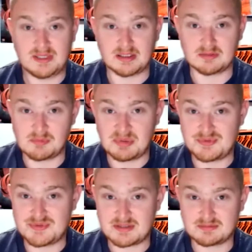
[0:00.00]
out of
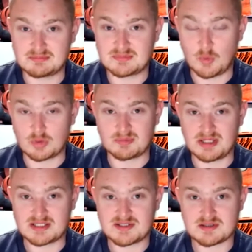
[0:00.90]
opposing
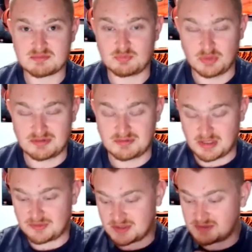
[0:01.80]
quarterbacks with
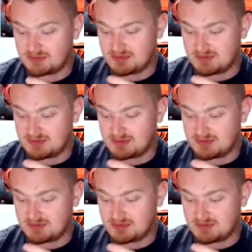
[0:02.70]
the